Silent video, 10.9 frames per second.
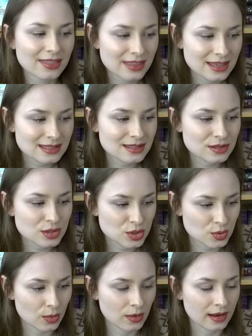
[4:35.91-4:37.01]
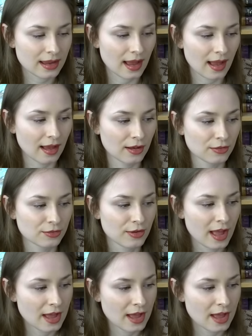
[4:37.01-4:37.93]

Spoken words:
This is the story of